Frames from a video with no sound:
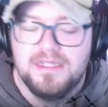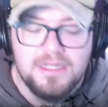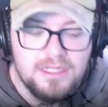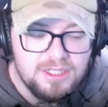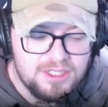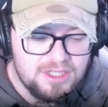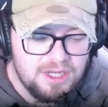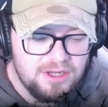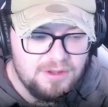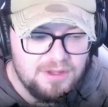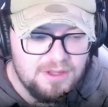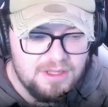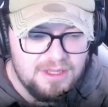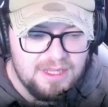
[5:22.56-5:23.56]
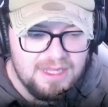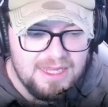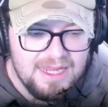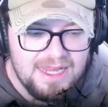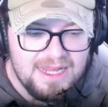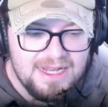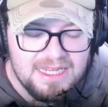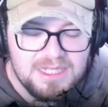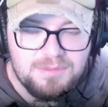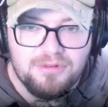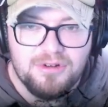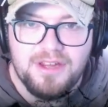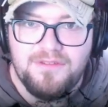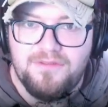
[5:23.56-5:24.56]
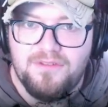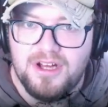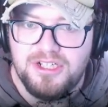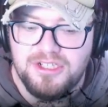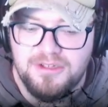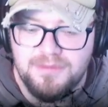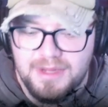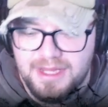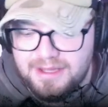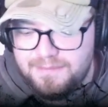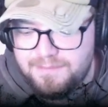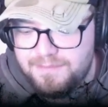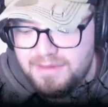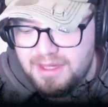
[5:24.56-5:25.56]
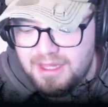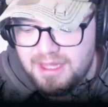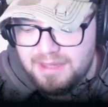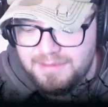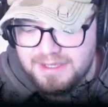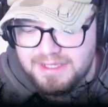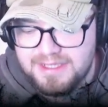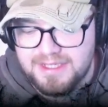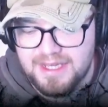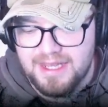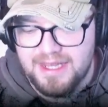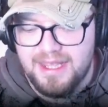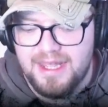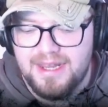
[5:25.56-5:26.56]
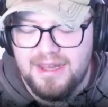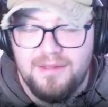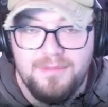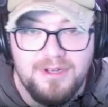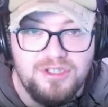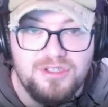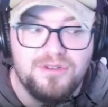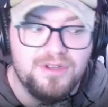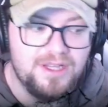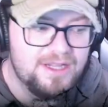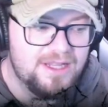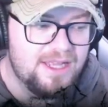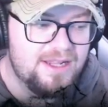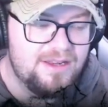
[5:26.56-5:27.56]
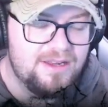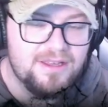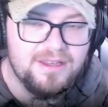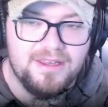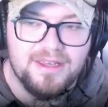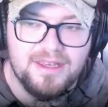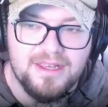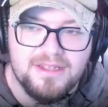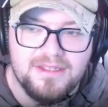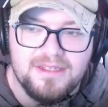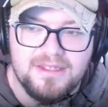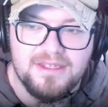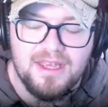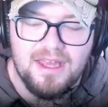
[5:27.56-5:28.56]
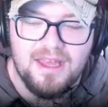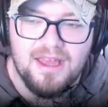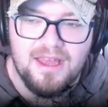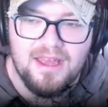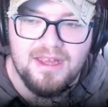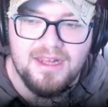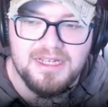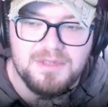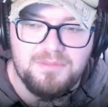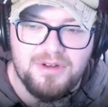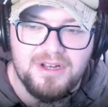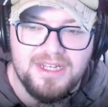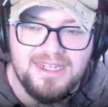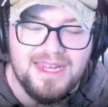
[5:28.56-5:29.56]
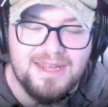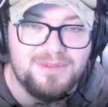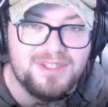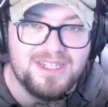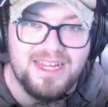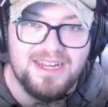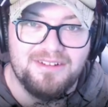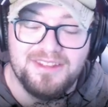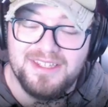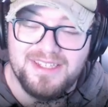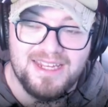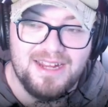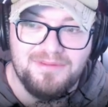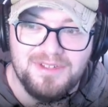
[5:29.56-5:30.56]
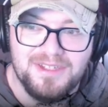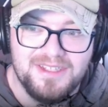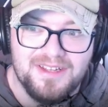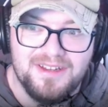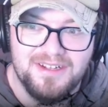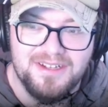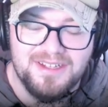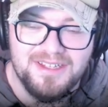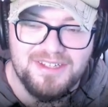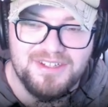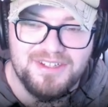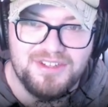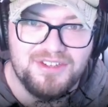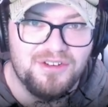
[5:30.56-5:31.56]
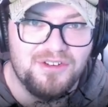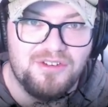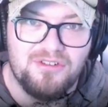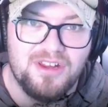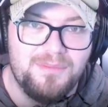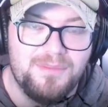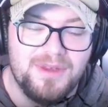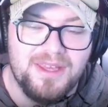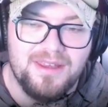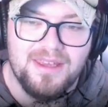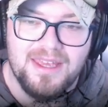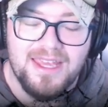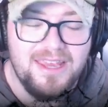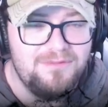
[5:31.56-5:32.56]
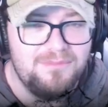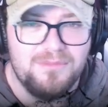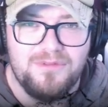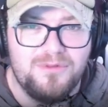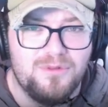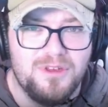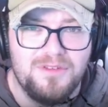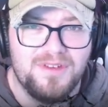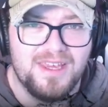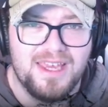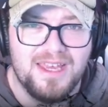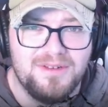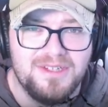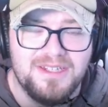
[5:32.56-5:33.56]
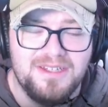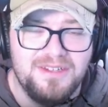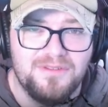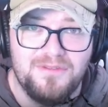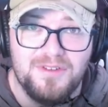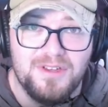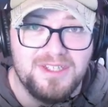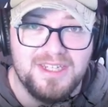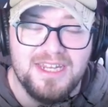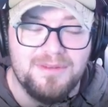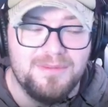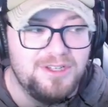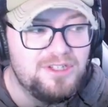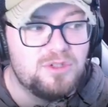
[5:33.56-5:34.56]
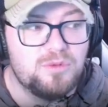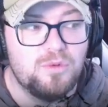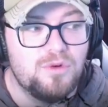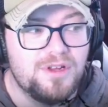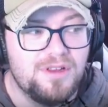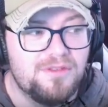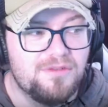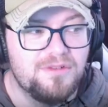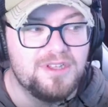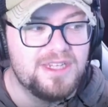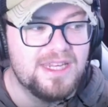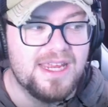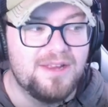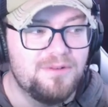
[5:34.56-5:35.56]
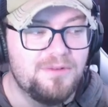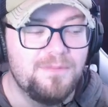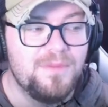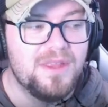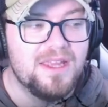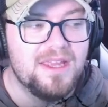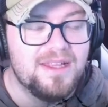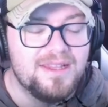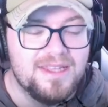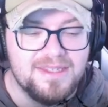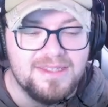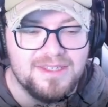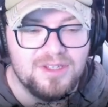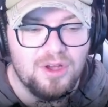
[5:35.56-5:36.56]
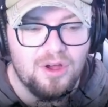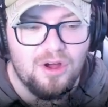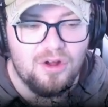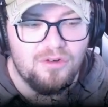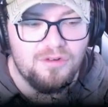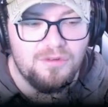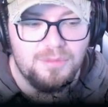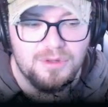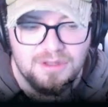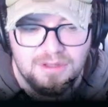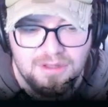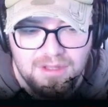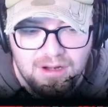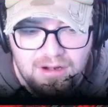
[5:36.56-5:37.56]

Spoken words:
So it is pretty fresh to me, I must say, and I'm enjoying that. Like, it's pretty damn scary. The sound design in it is just so creepy. Even before you've encountered your first enemy, just walking through the town, there's this horrible...